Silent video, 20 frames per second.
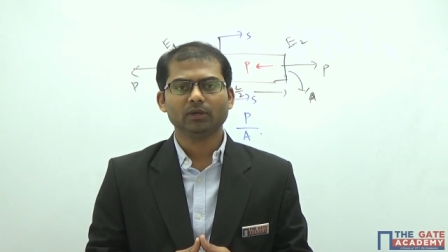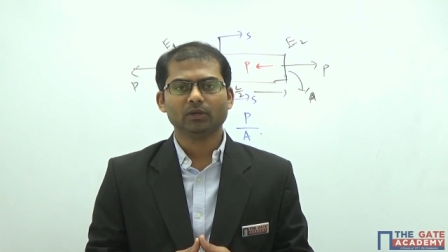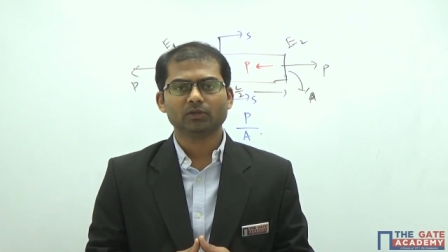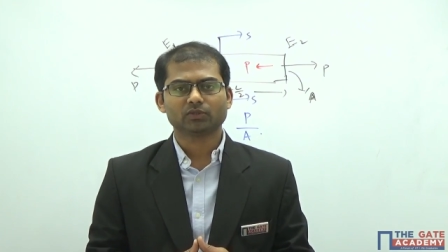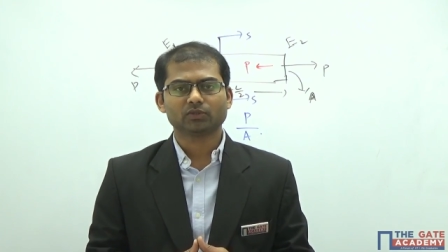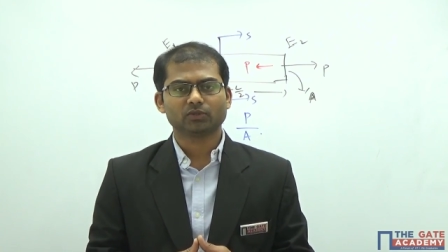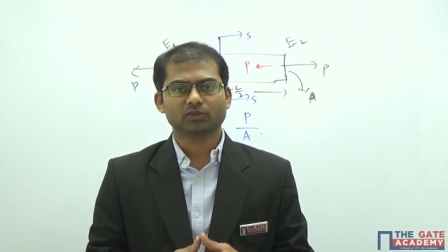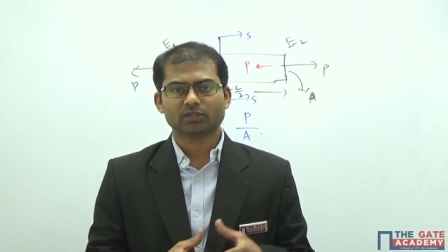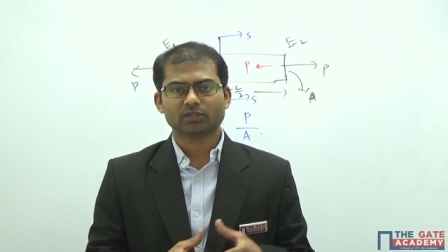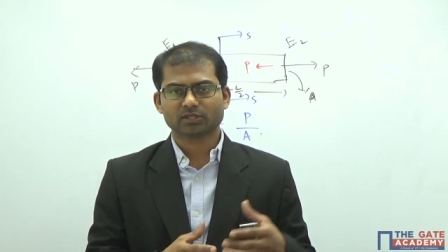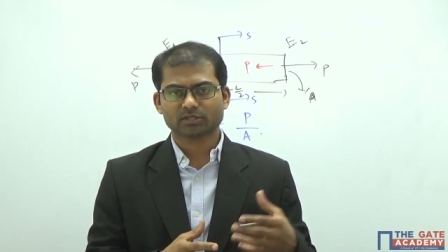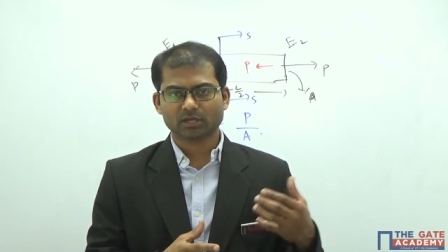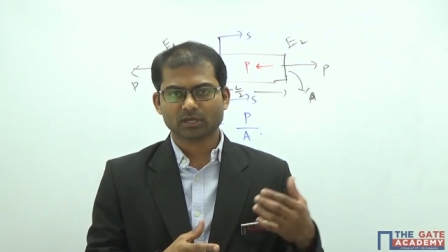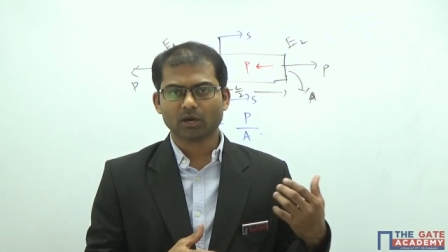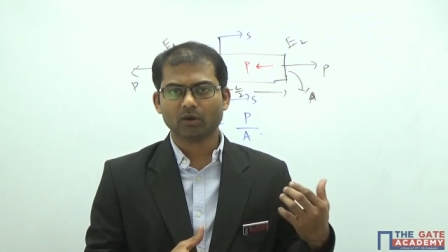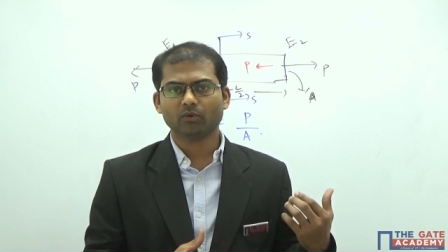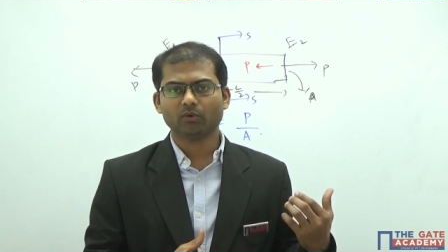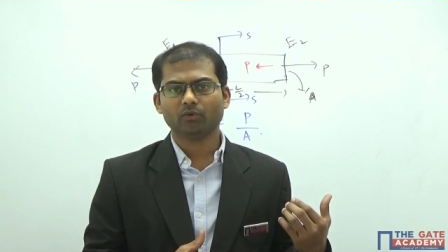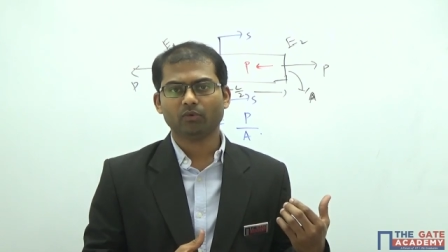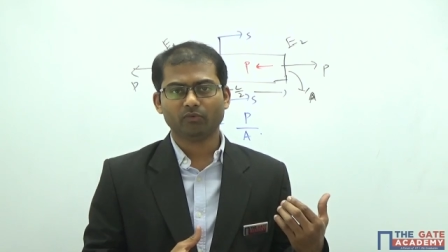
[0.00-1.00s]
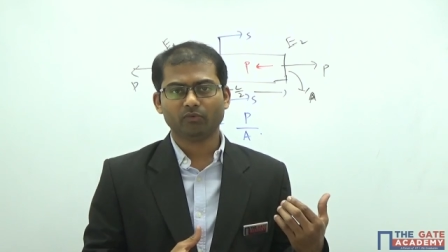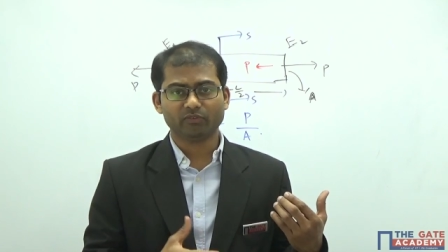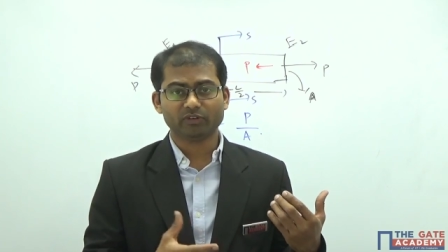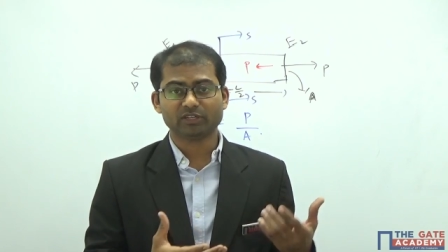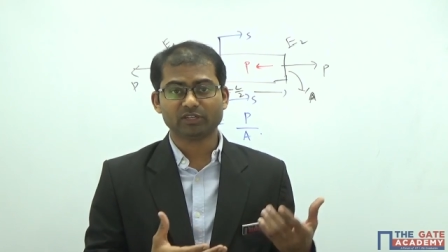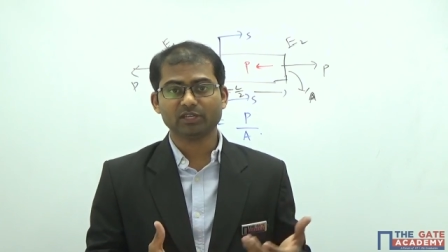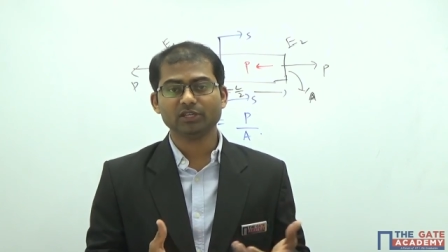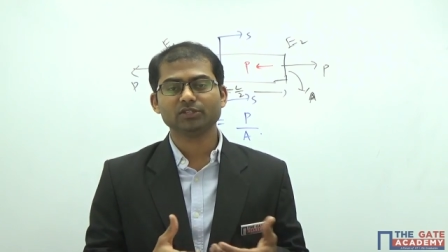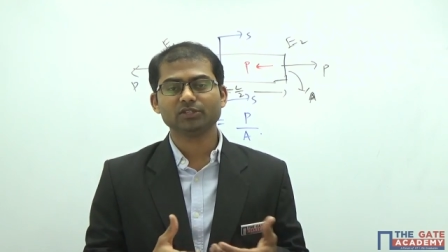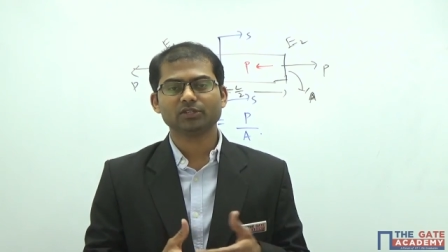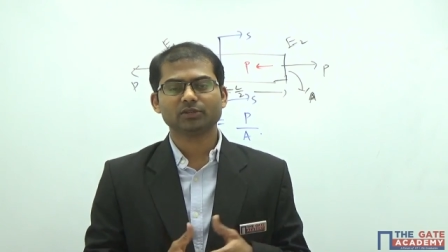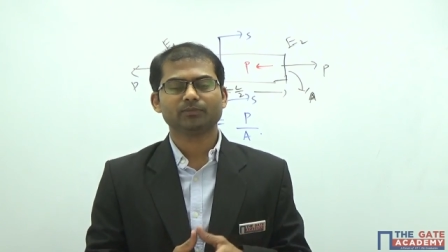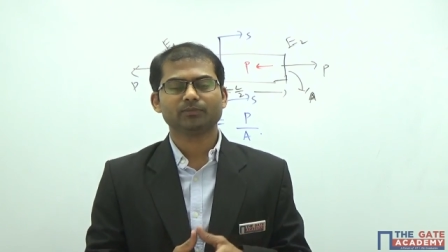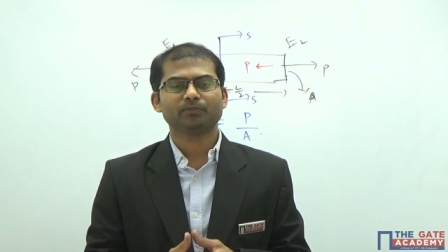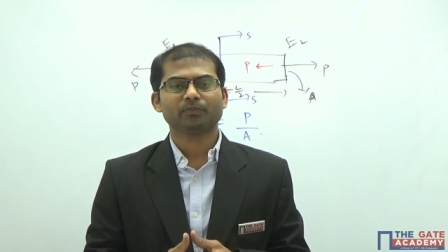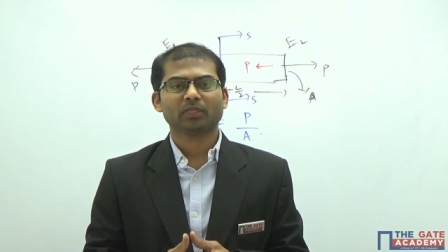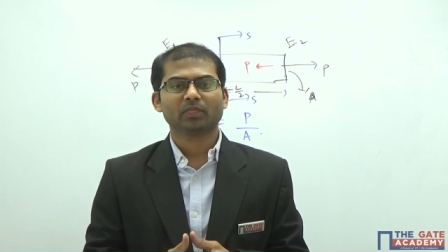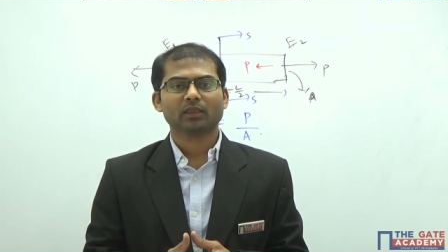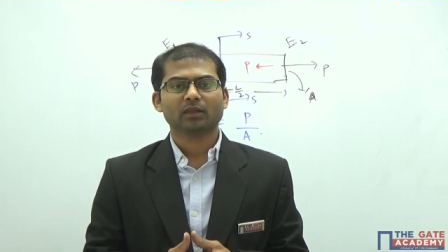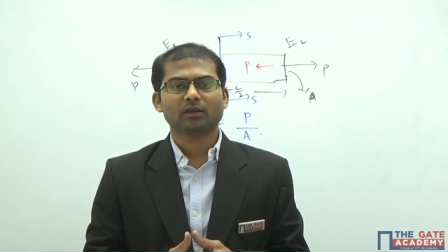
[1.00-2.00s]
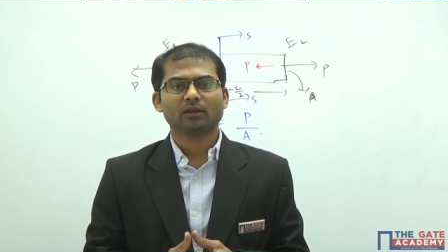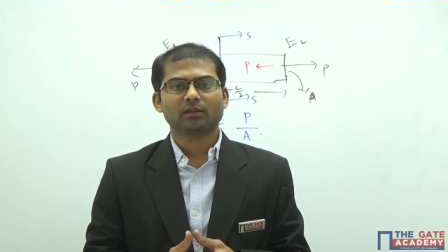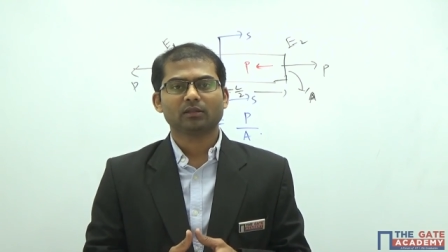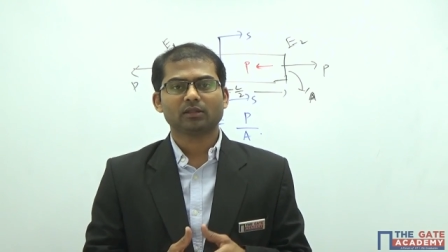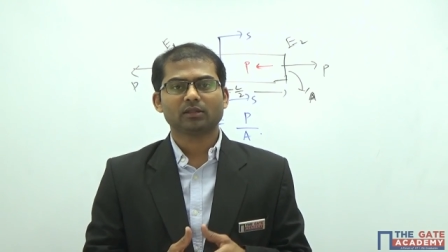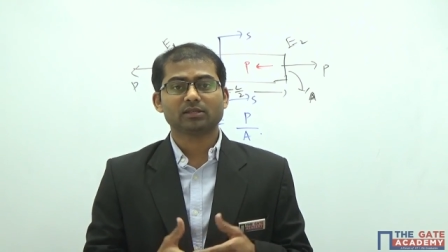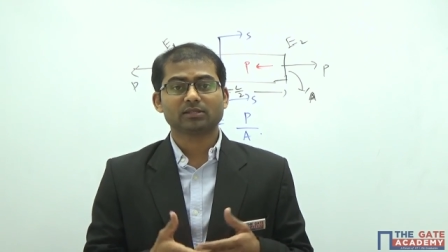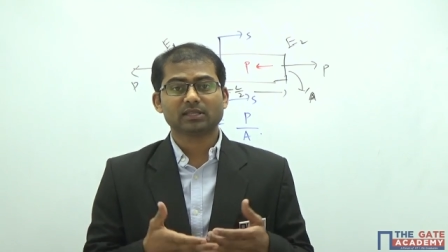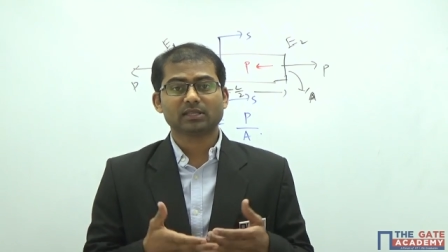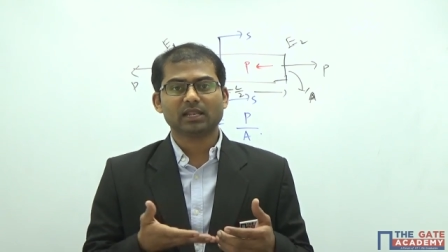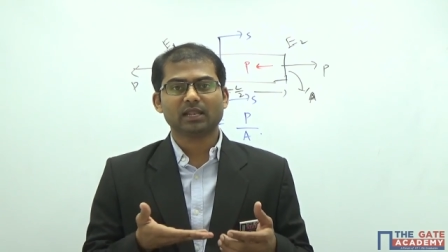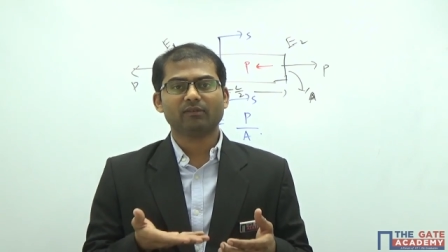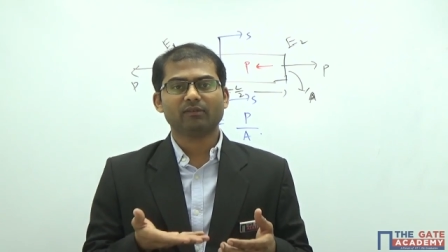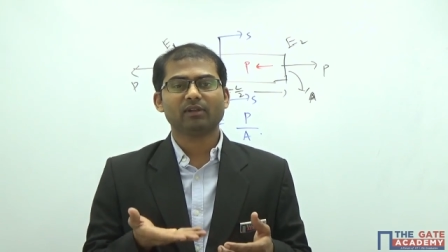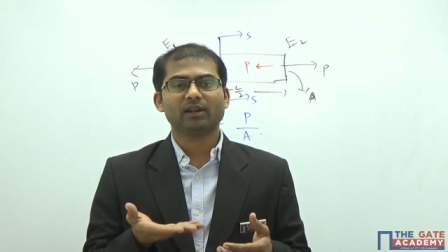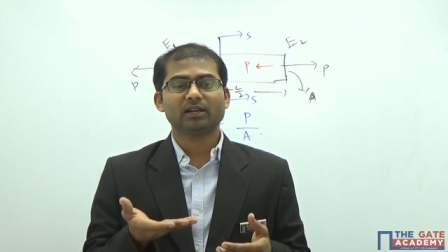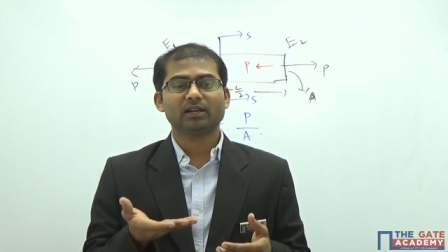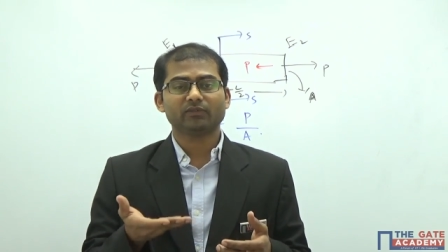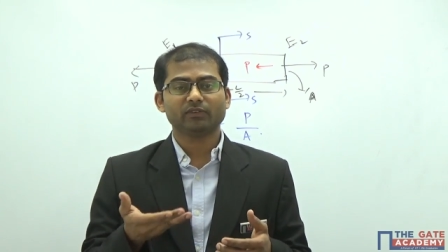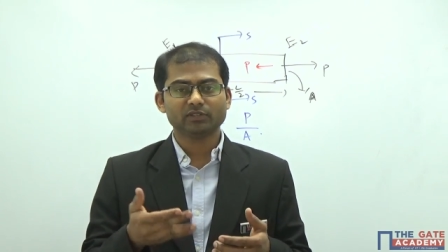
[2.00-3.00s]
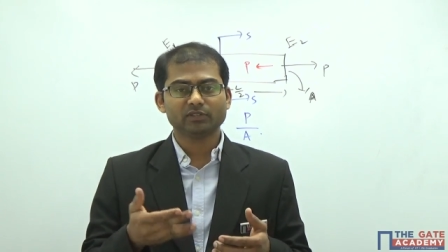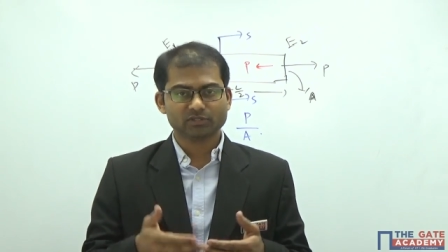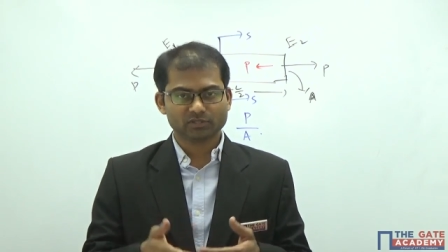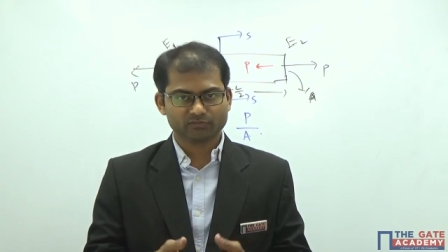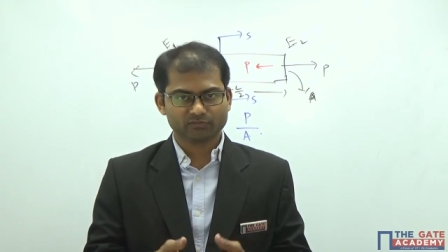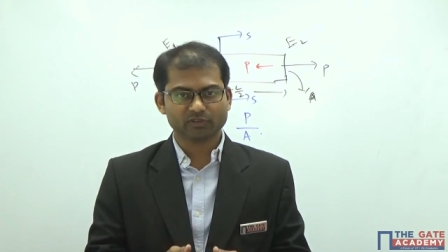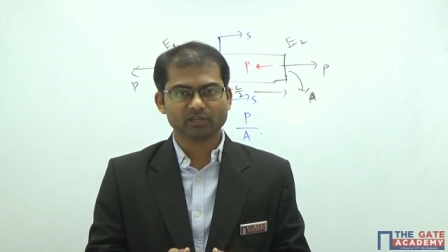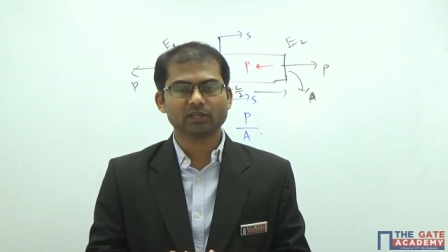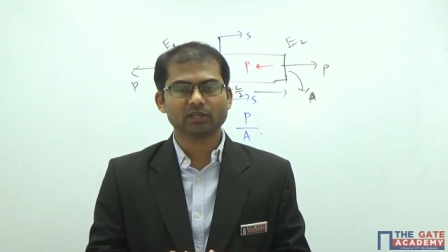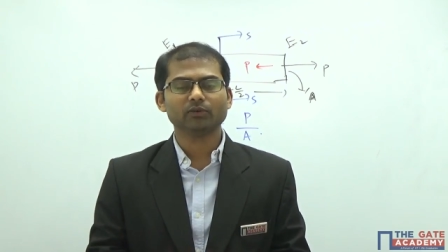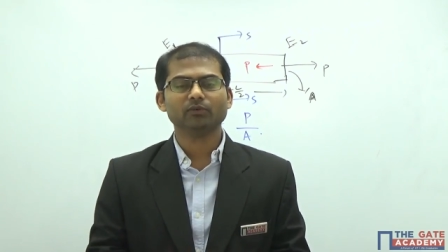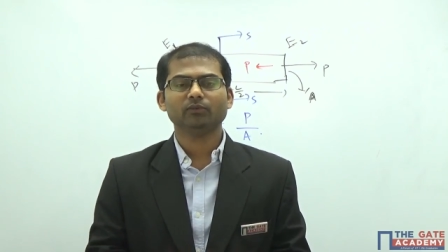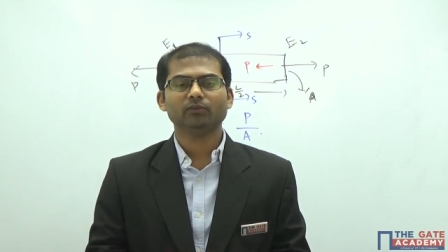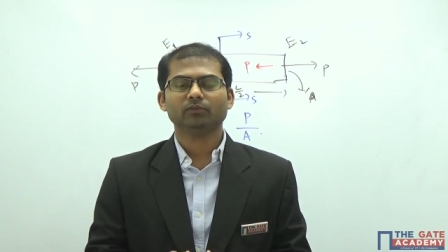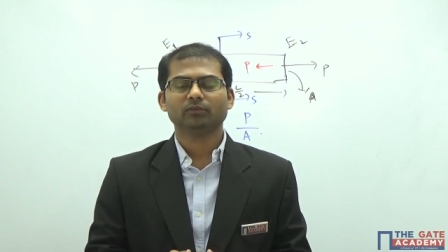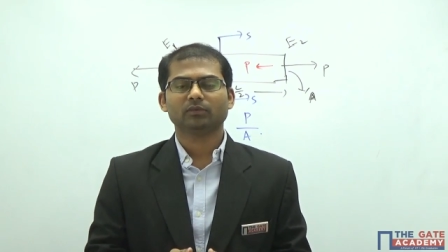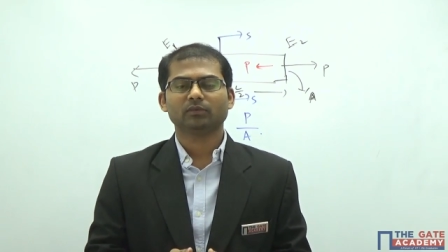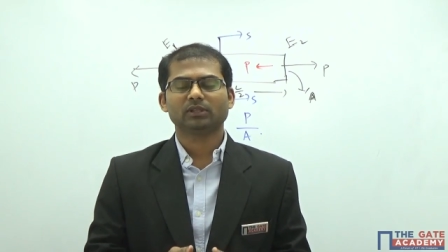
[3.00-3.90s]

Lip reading: So this is how we teach. This is the level at which we give.